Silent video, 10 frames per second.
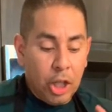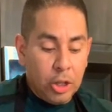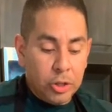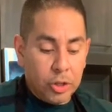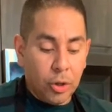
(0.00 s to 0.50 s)

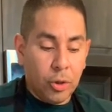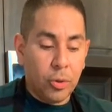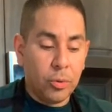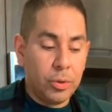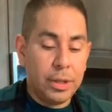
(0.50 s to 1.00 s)

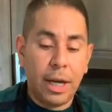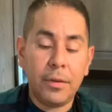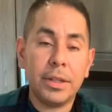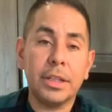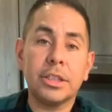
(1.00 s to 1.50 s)
So now
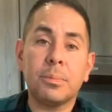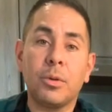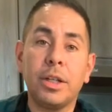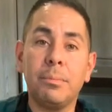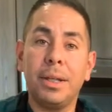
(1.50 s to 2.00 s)
that the
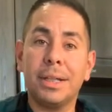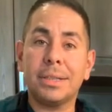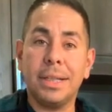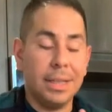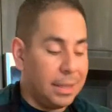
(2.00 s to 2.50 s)
spring
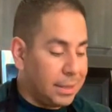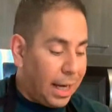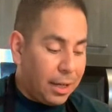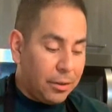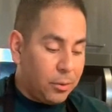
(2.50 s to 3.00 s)
mix is
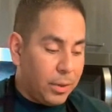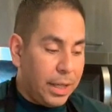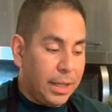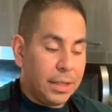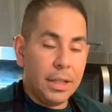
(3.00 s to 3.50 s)
out of the
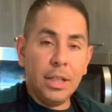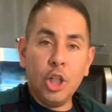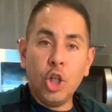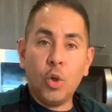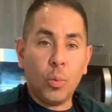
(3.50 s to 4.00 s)
way,
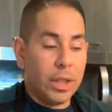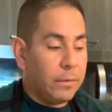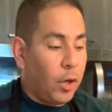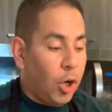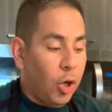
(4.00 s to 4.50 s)

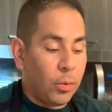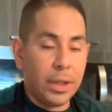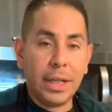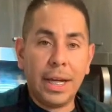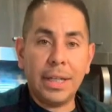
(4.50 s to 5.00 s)
we've
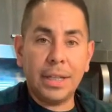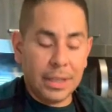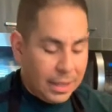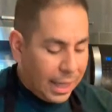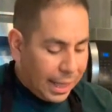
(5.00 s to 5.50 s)
already added,
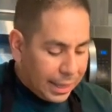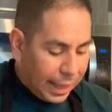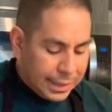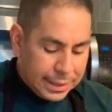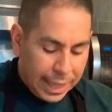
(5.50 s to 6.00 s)
I
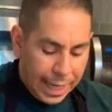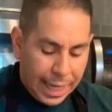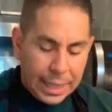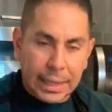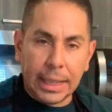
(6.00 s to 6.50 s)
like to
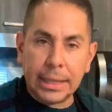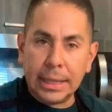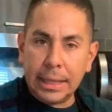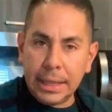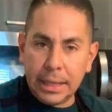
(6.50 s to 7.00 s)
add a
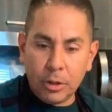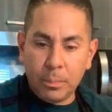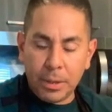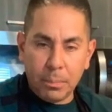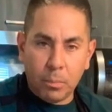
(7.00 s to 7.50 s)
little
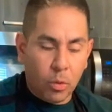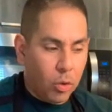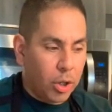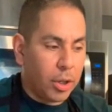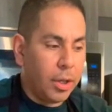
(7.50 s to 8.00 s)
bit
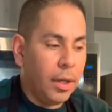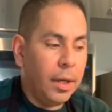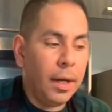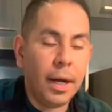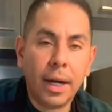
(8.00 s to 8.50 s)
more
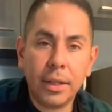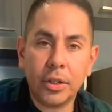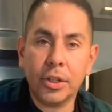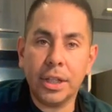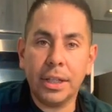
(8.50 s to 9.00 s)

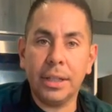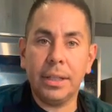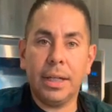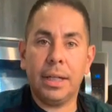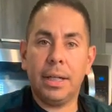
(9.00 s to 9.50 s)
other
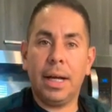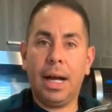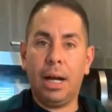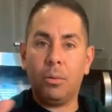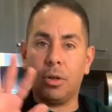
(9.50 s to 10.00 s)
than
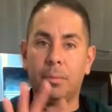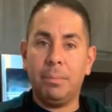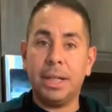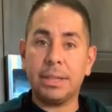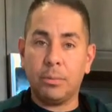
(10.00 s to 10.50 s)
our
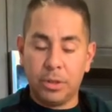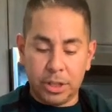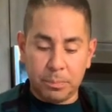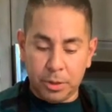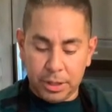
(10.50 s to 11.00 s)
mix that we
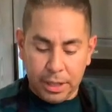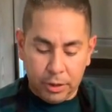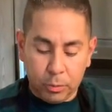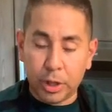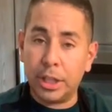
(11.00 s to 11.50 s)
just put together.
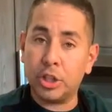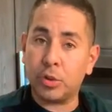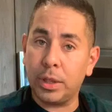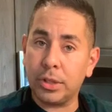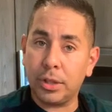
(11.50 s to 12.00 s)
We're gonna
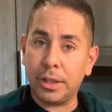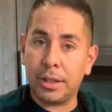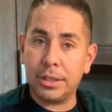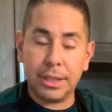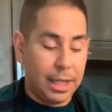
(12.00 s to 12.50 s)
drizzle it
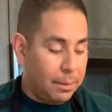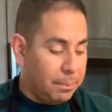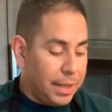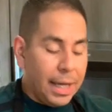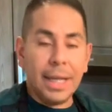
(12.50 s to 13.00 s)
on
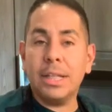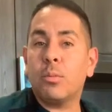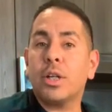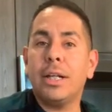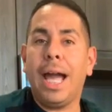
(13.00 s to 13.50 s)
top, and then
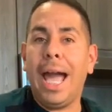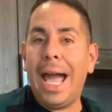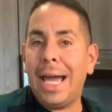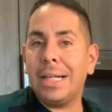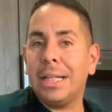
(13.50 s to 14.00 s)
we're gonna
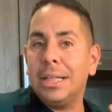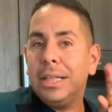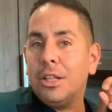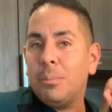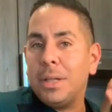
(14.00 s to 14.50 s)
add a
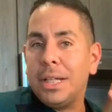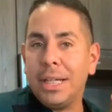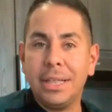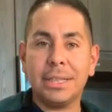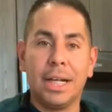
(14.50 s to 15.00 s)
little bit of
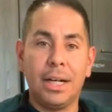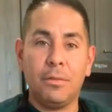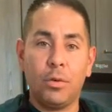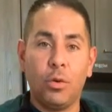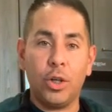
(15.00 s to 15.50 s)
hint
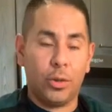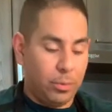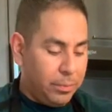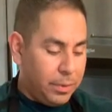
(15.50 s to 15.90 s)
of oil,